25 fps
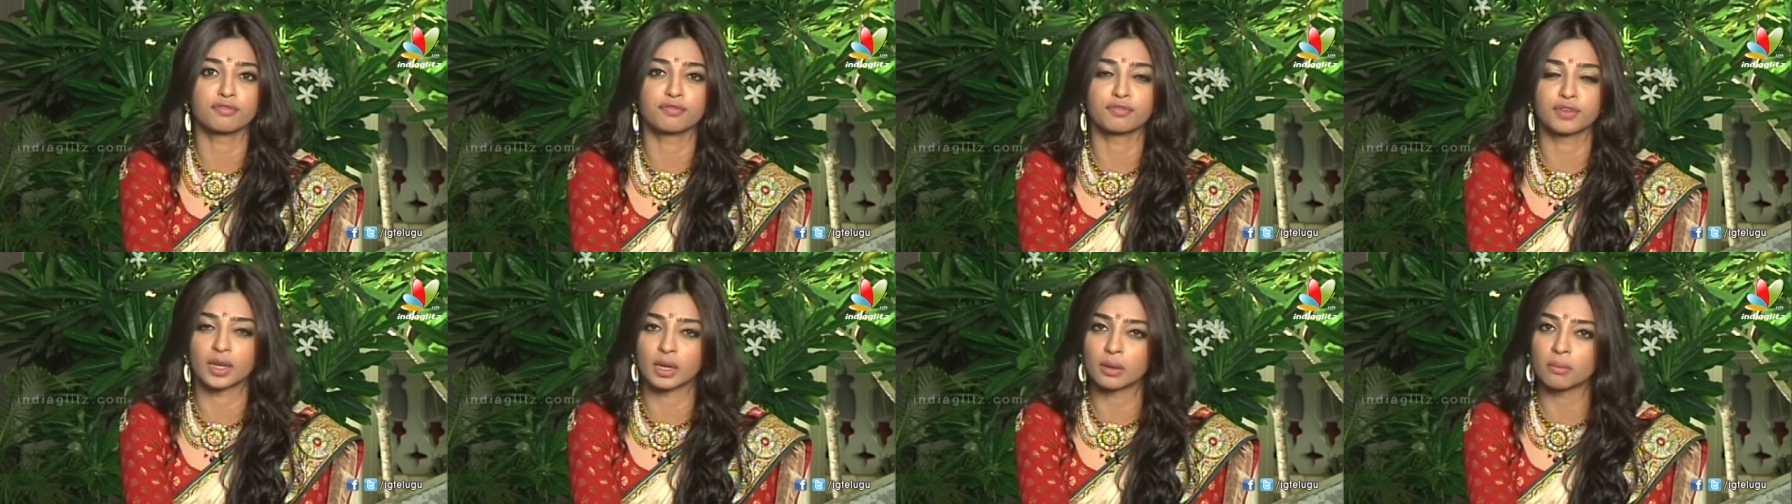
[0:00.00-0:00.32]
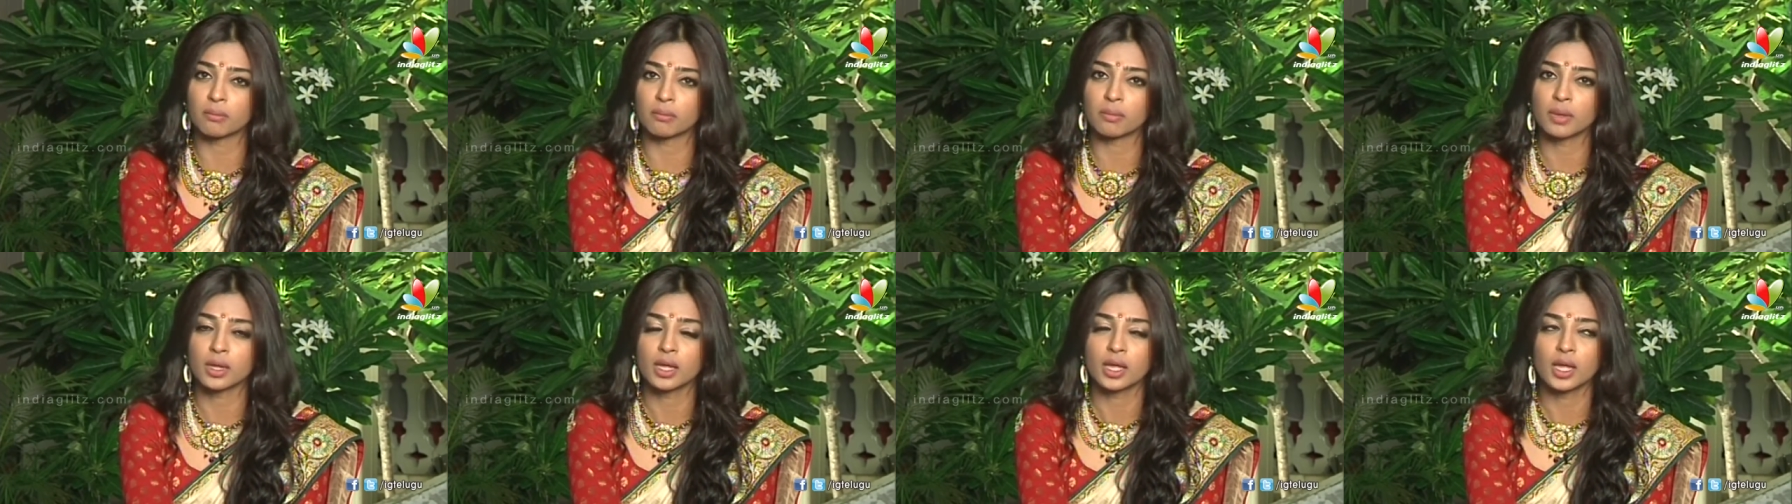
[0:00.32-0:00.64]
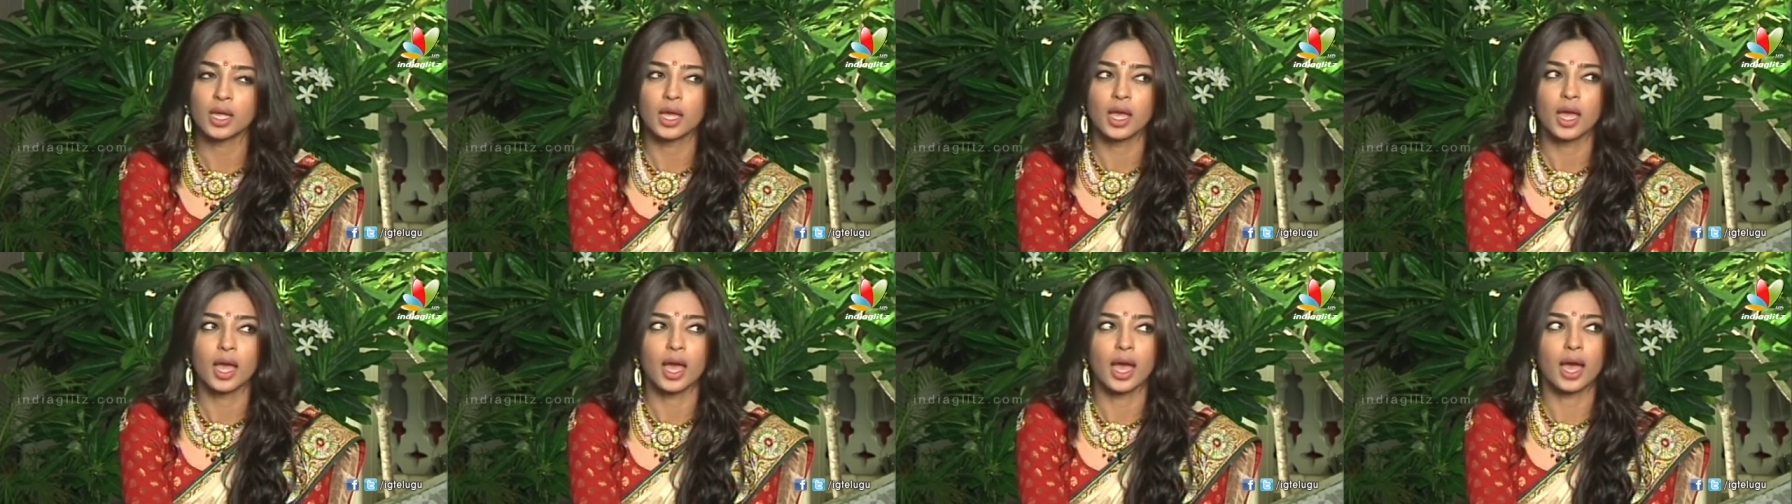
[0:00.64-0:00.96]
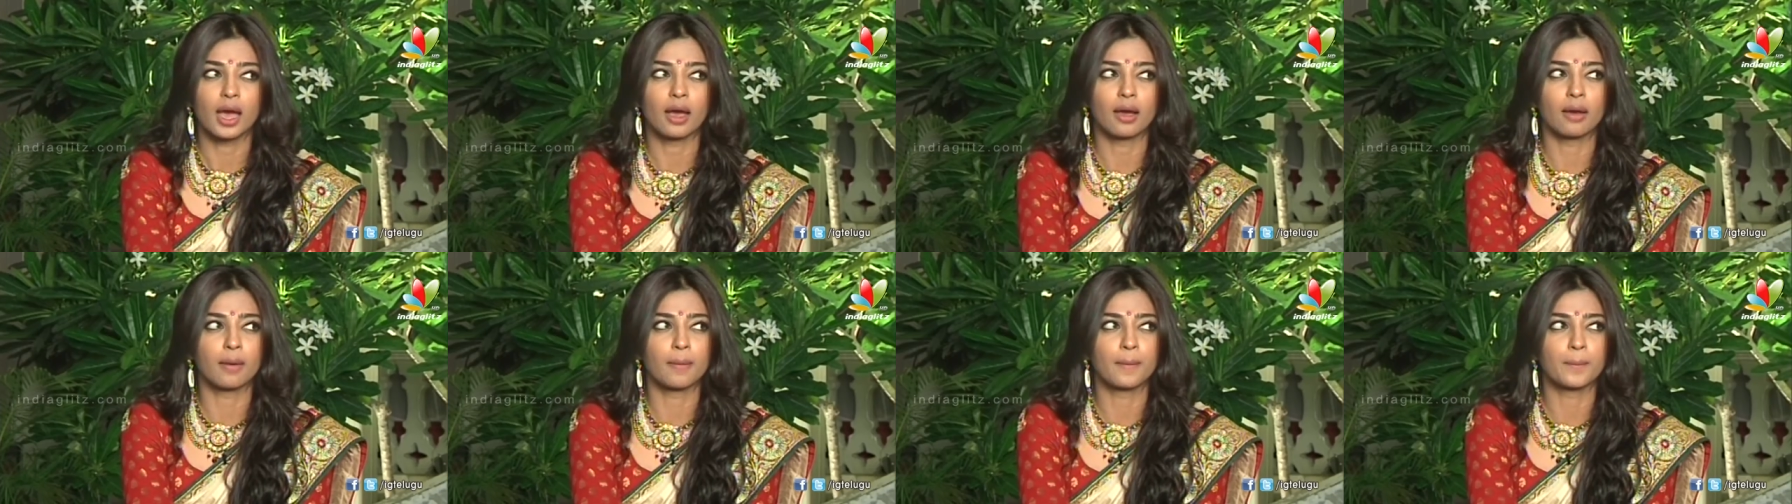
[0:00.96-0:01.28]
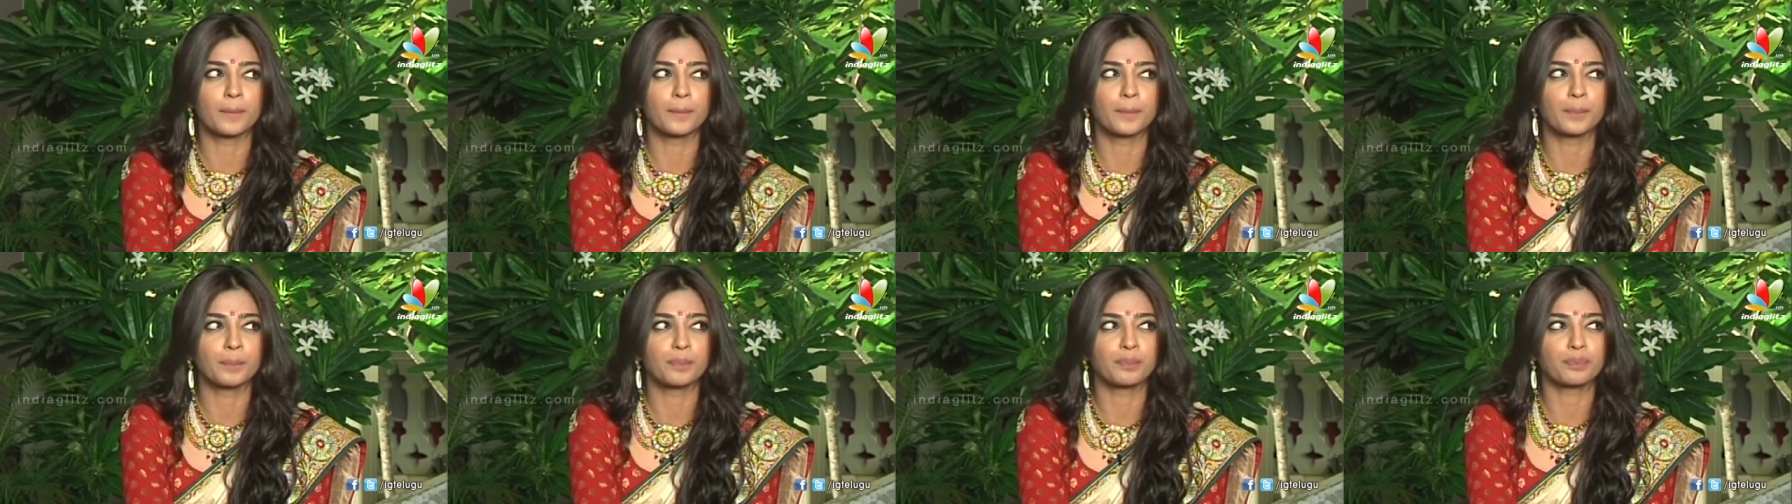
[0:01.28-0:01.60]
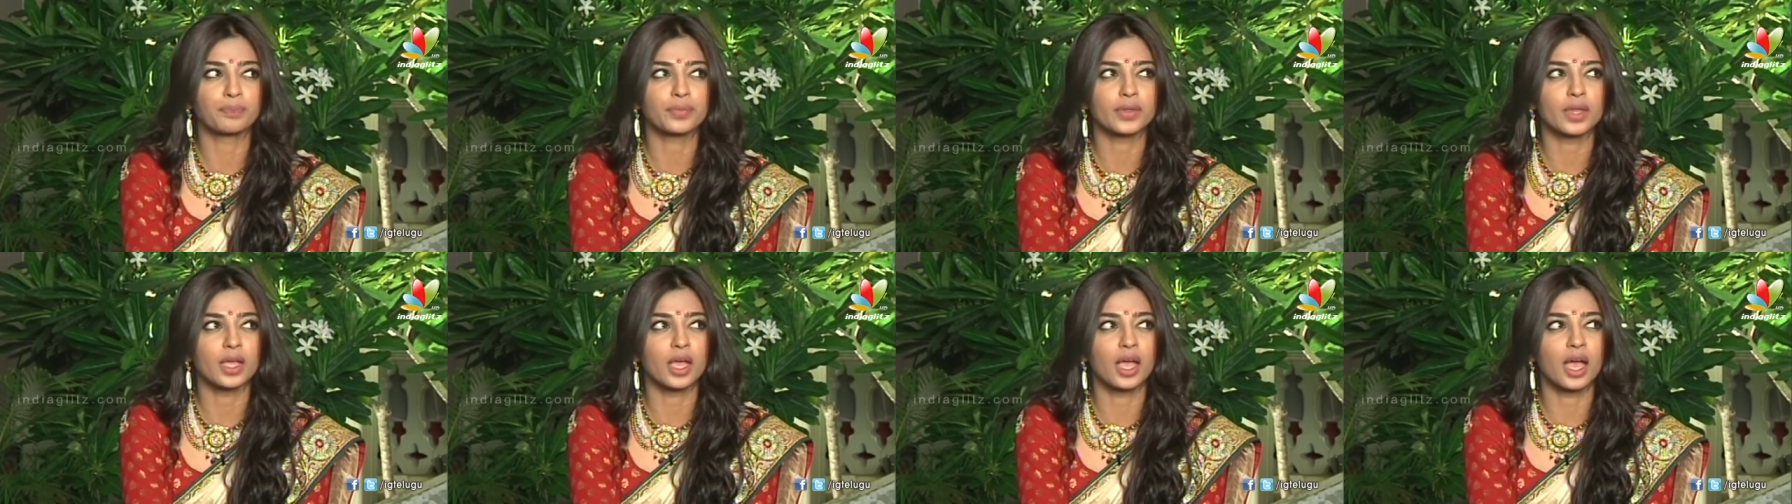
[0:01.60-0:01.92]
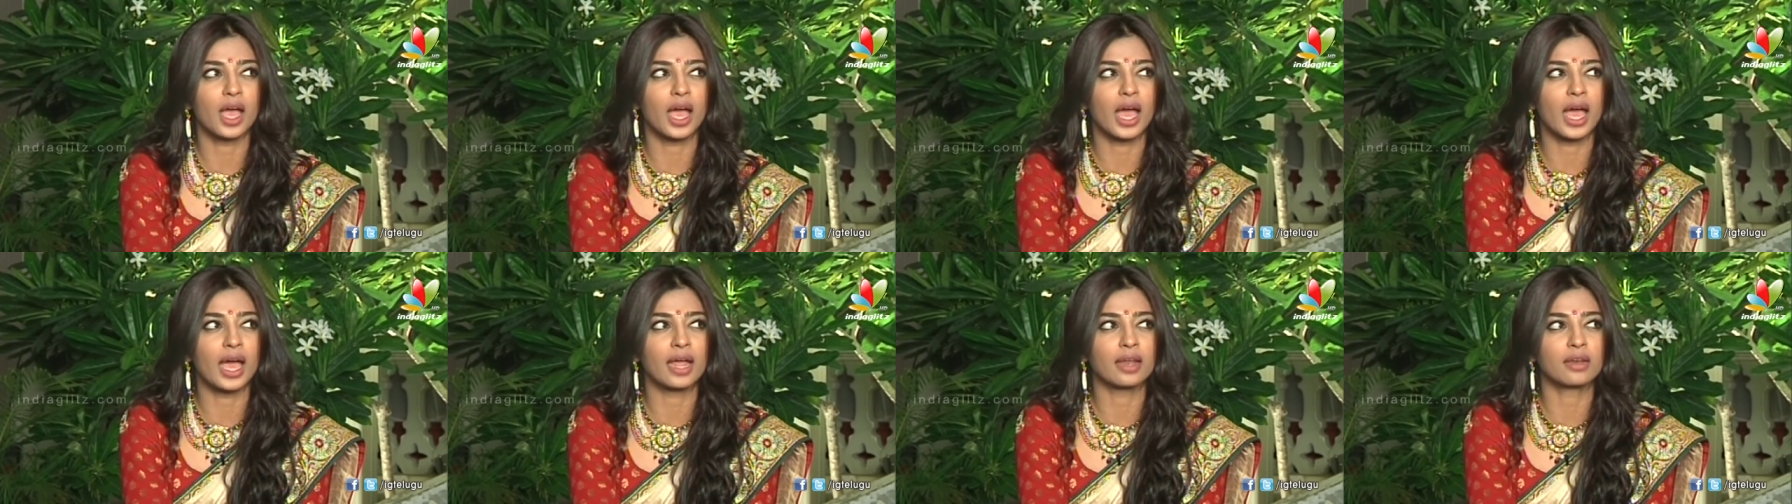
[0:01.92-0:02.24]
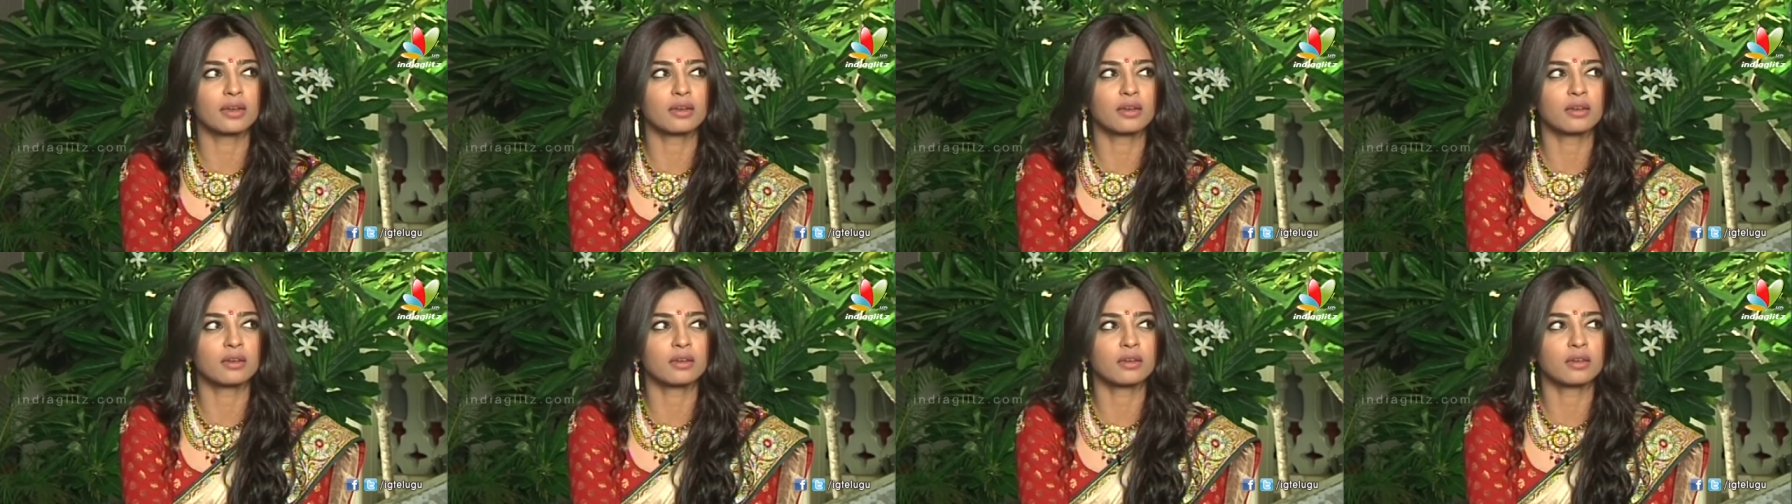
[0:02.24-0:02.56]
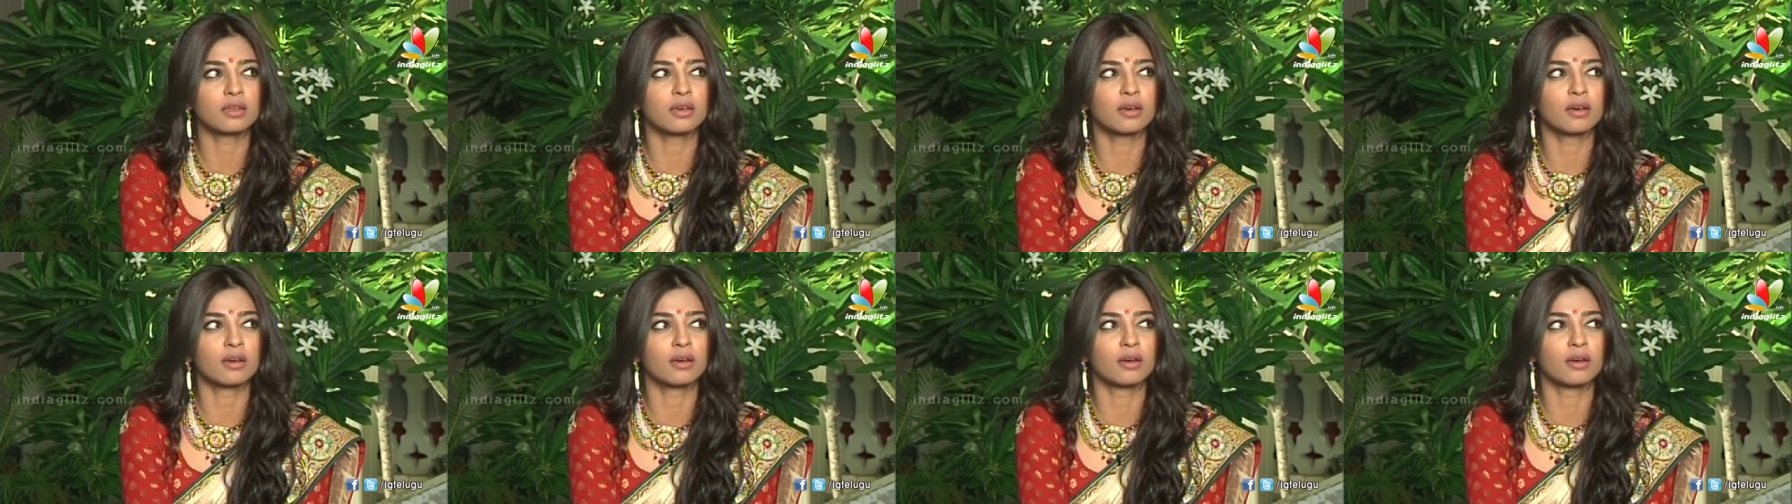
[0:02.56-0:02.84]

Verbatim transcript: film um, and